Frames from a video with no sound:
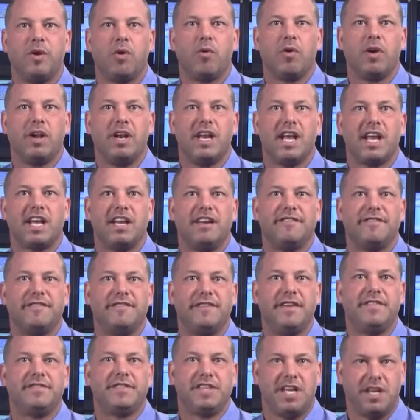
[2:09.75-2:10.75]
or a negative
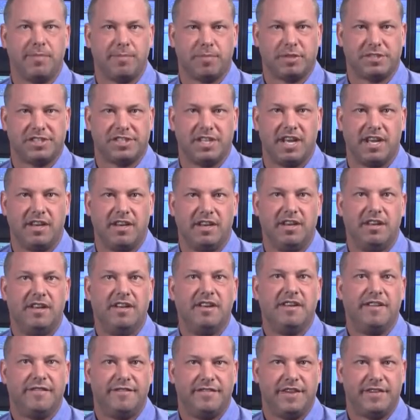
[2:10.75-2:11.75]
15%,
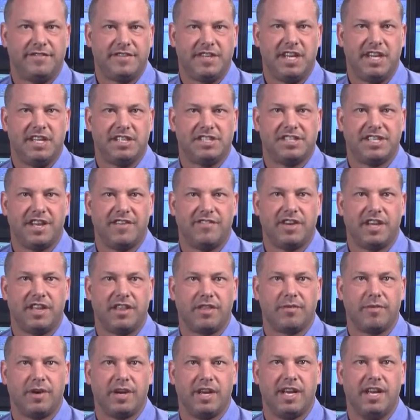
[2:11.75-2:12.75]

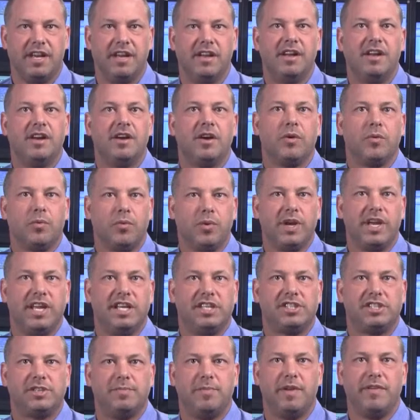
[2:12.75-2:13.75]
1573,
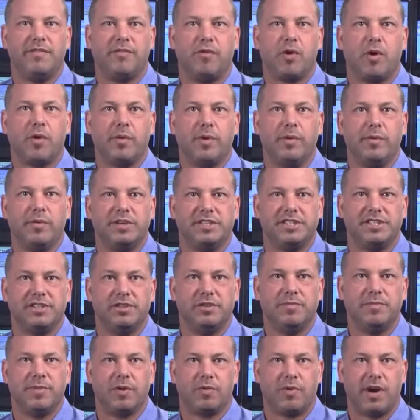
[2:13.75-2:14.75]
reached before we
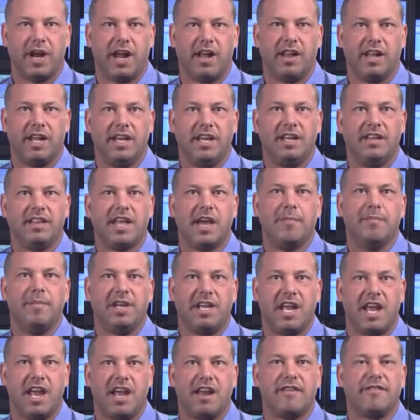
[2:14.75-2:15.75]
resume the rally that
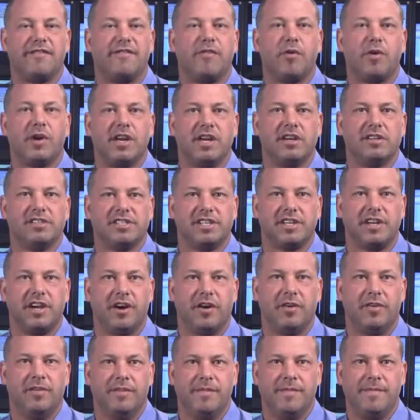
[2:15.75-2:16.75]
began 4 years
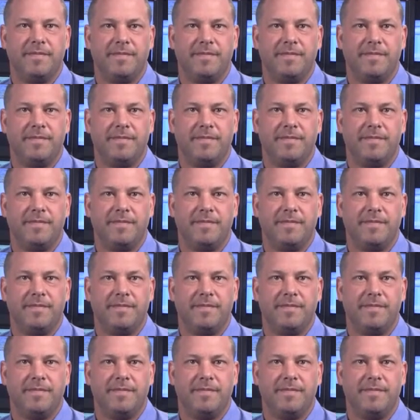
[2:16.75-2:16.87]
ago.